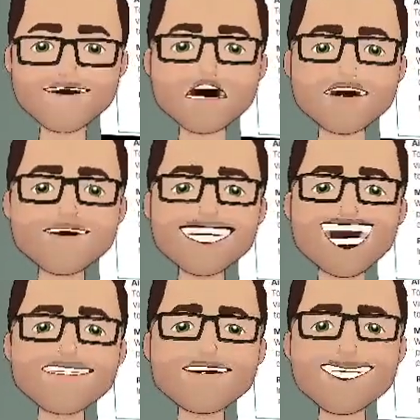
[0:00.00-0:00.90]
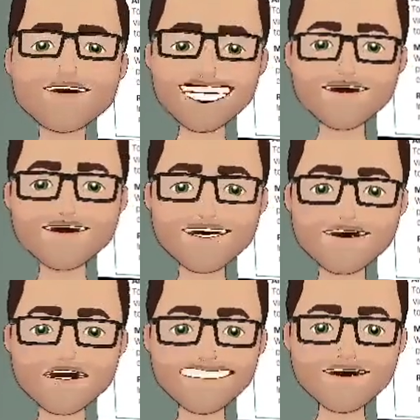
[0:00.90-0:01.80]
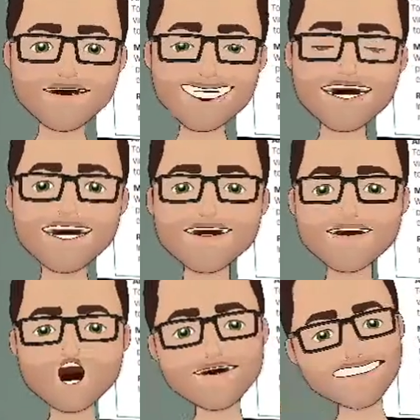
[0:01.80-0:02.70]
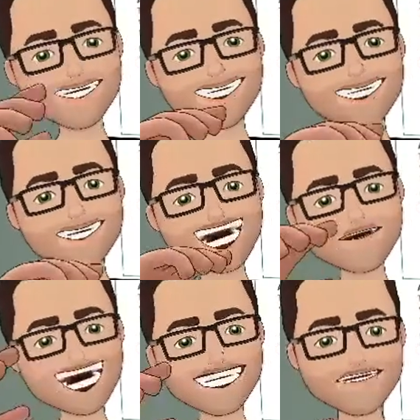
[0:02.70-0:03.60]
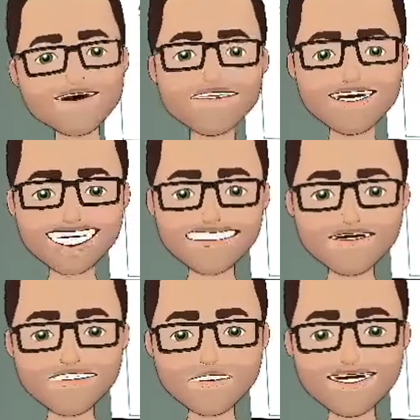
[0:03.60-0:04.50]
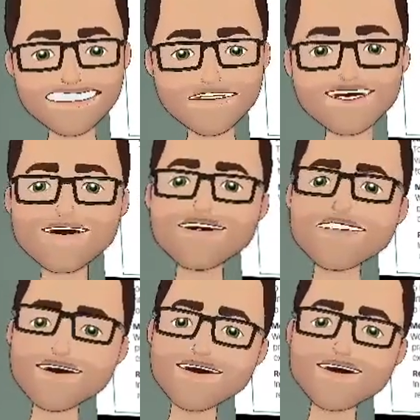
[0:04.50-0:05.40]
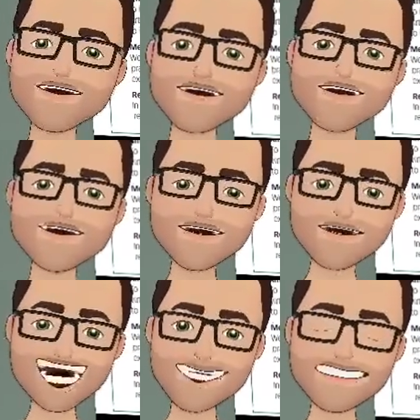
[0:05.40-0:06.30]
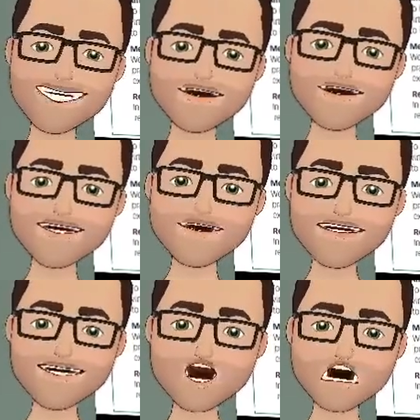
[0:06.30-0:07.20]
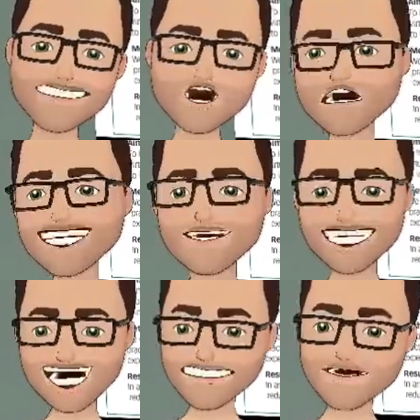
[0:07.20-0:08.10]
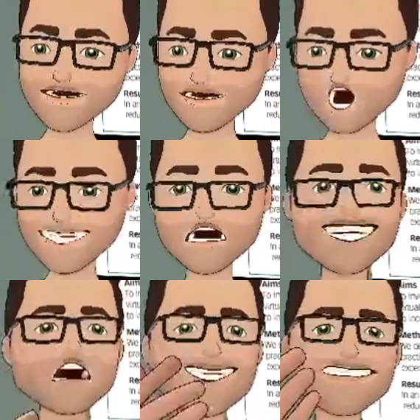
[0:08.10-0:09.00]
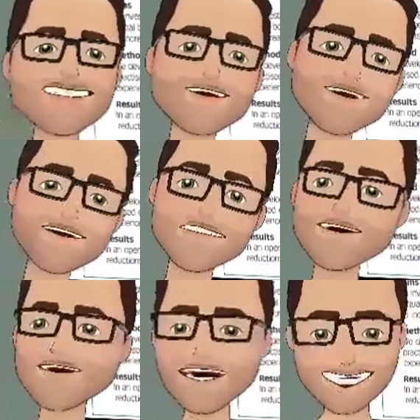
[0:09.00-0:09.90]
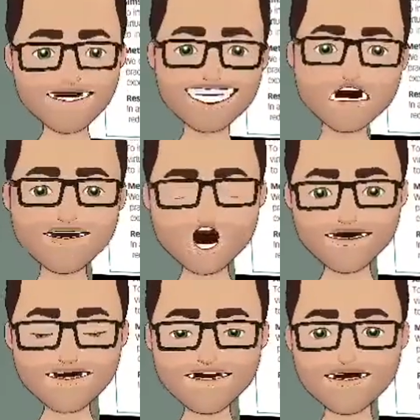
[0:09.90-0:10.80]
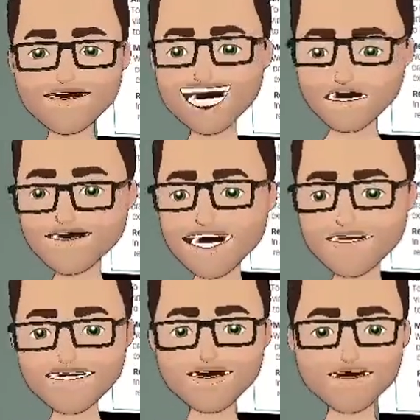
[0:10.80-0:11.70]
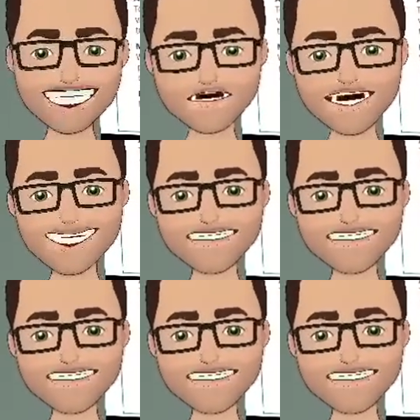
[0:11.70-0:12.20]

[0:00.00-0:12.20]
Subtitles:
And this is thought to be a factor that helps prevent recovery. So how do you help people develop self-compassion? Well, you can use talking therapies and you can use mindfulness, for example. That's a big part of one of these.